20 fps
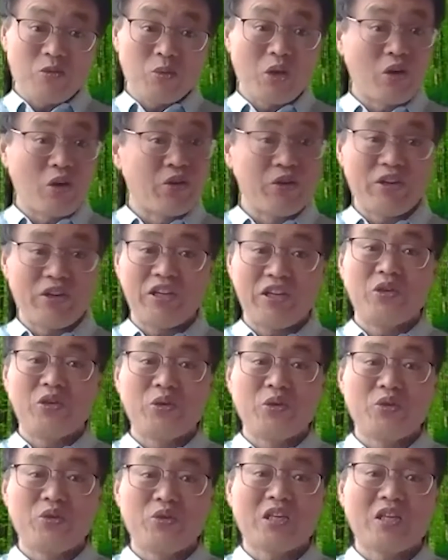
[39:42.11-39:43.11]
we already
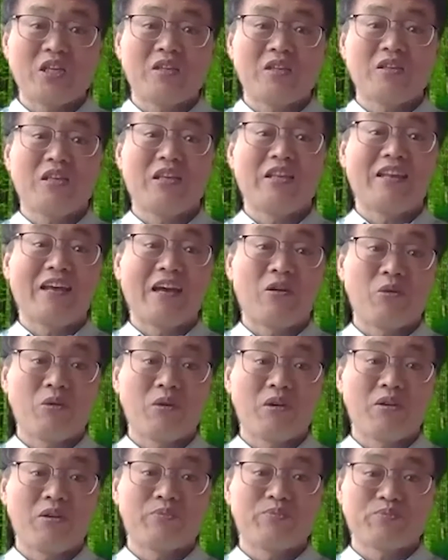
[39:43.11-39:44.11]
use it in
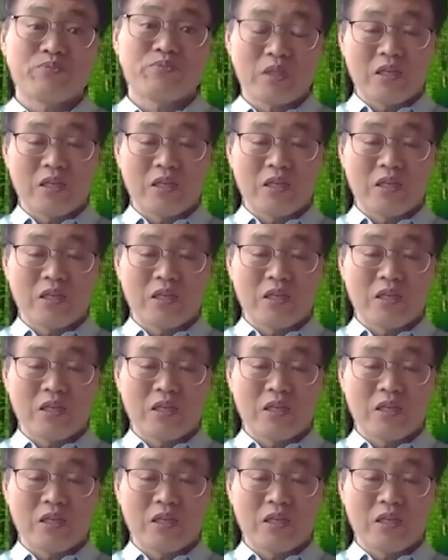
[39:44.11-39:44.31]
our